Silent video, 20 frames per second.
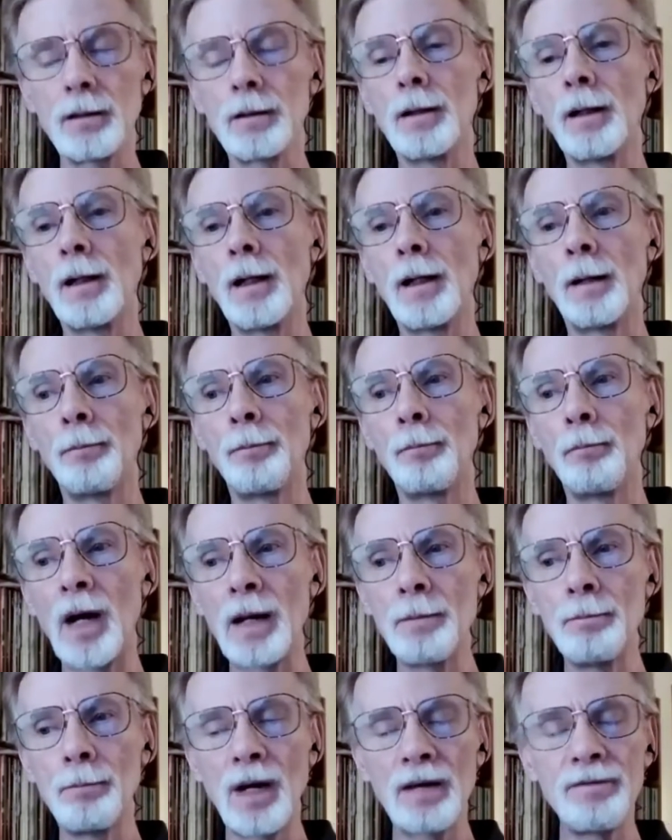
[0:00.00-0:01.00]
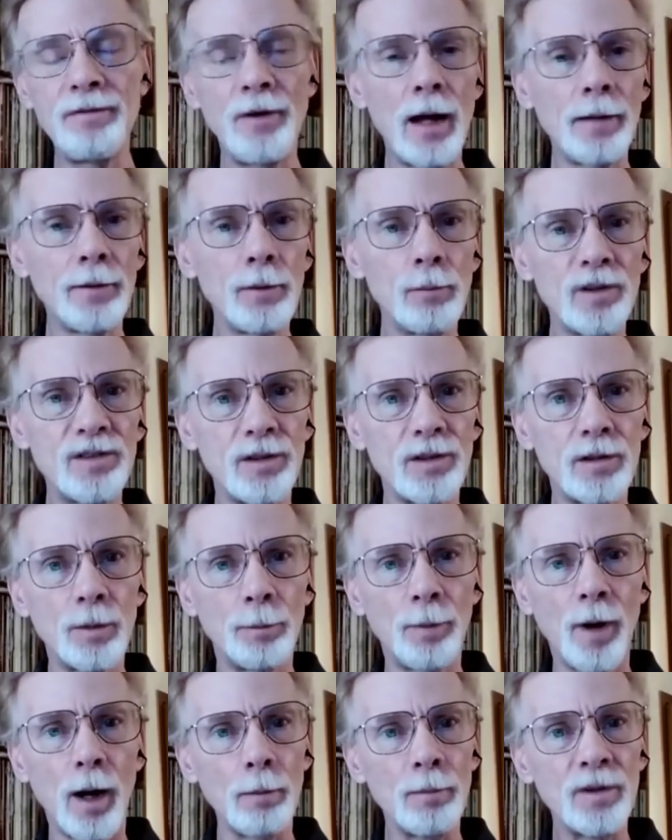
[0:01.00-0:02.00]
My father was a
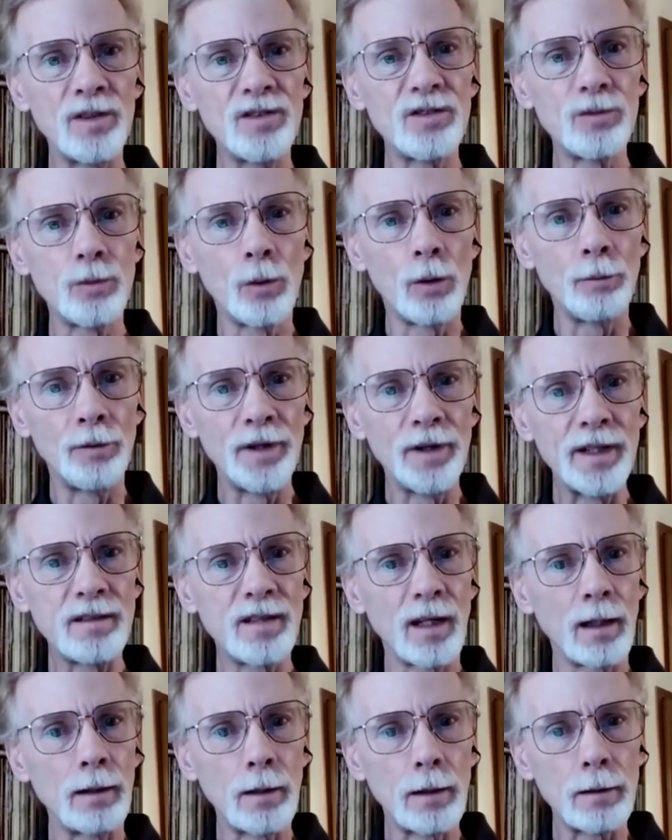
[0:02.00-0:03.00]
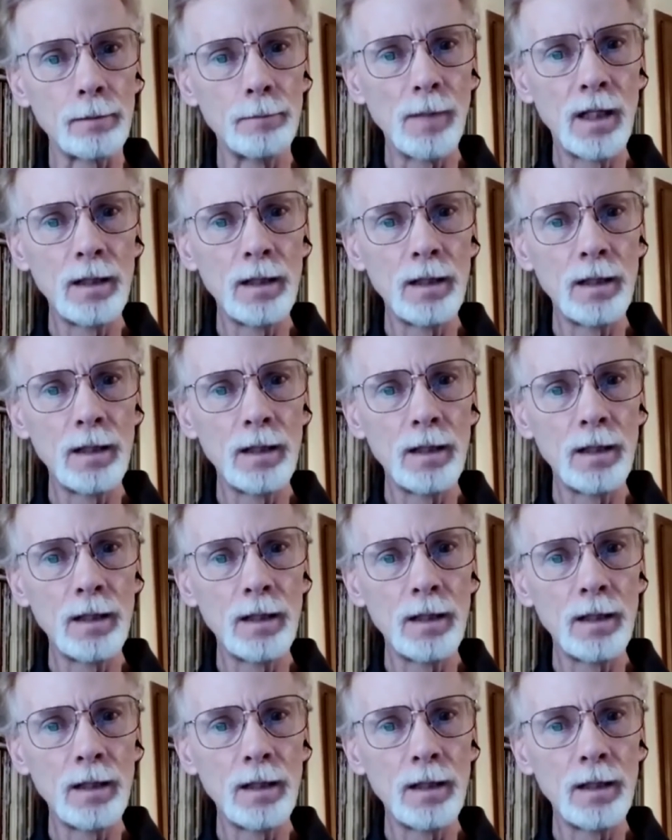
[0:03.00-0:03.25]
department store retailer,